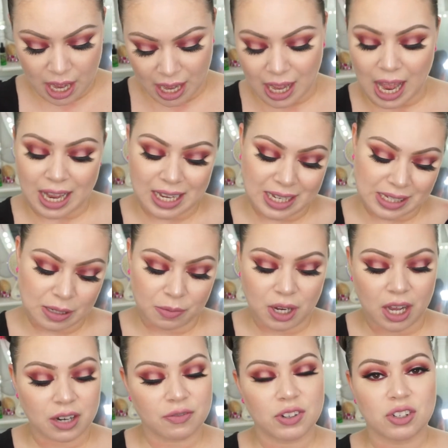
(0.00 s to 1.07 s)
I guess I'm
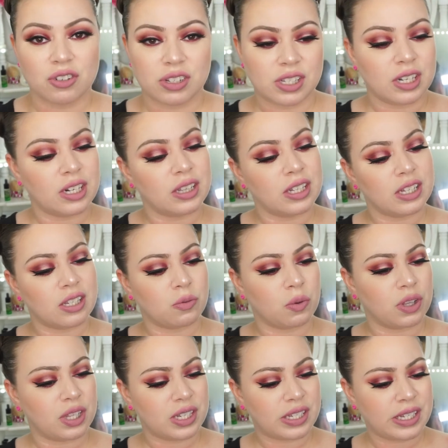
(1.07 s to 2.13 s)
kind of interested in this
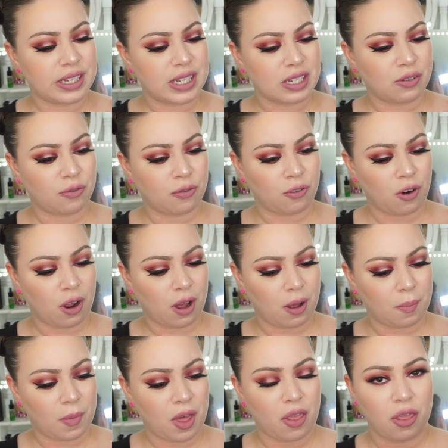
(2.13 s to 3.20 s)
one. This is
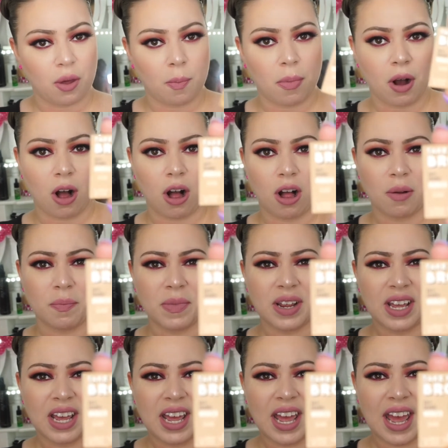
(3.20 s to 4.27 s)
from The Balm.
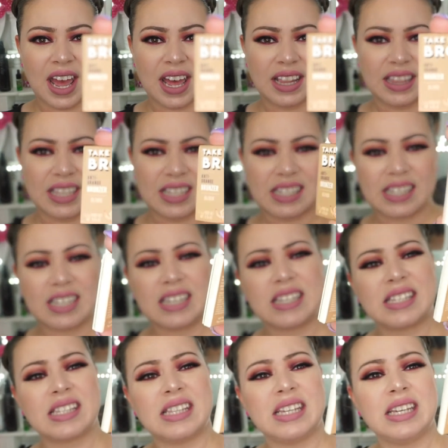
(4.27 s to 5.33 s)
And this
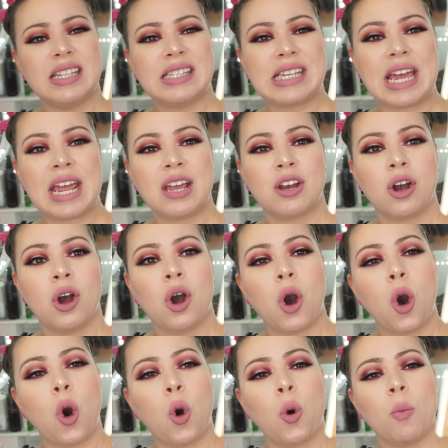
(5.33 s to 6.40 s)
is the Take
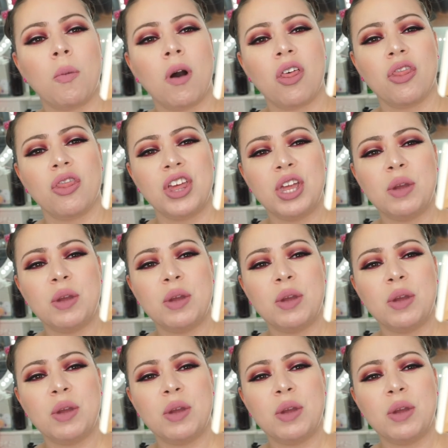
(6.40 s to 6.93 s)
Home the